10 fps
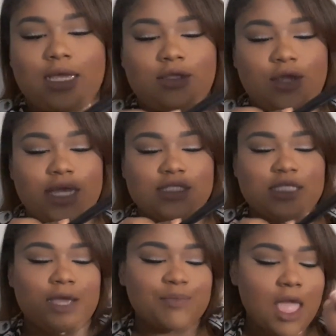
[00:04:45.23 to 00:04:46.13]
you can't
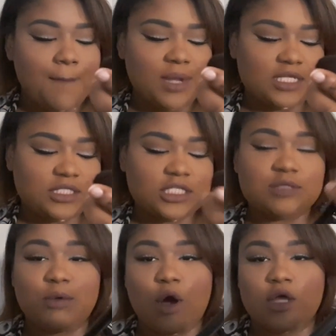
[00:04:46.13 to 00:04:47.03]
see it, but it's the
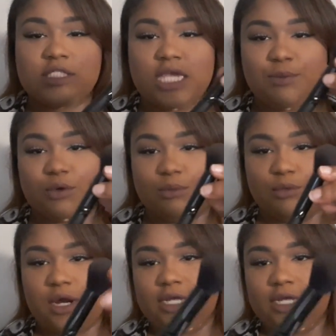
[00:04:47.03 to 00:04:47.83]
small tapered